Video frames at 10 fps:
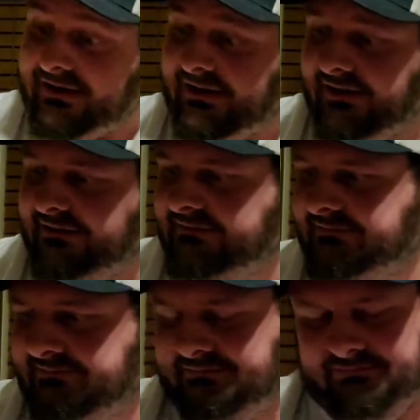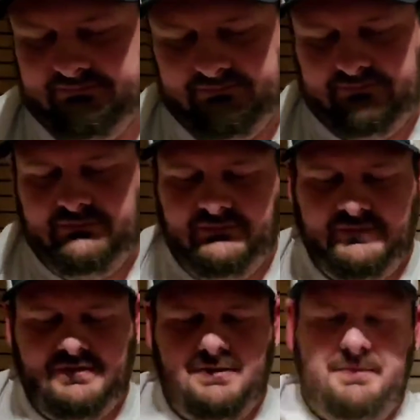I can.
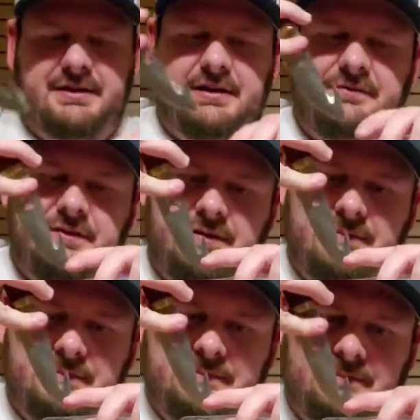Get my knife here.